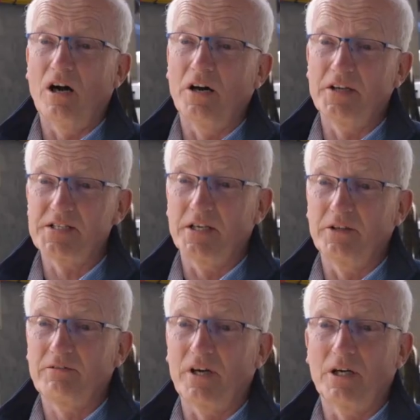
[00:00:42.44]
on a
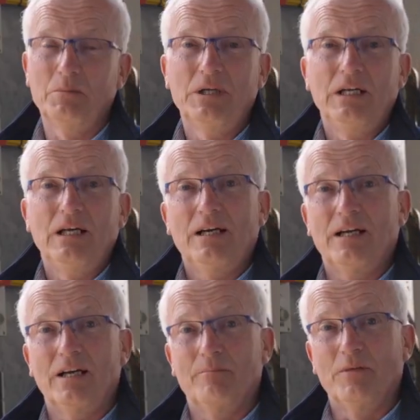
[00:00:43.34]
dairy farm.
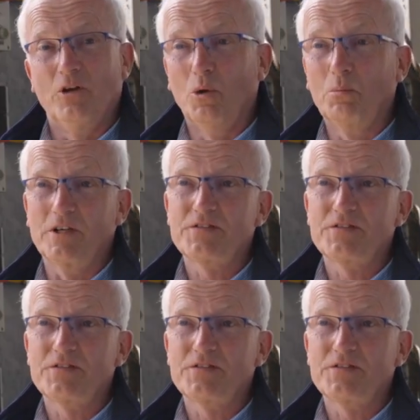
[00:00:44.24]
A number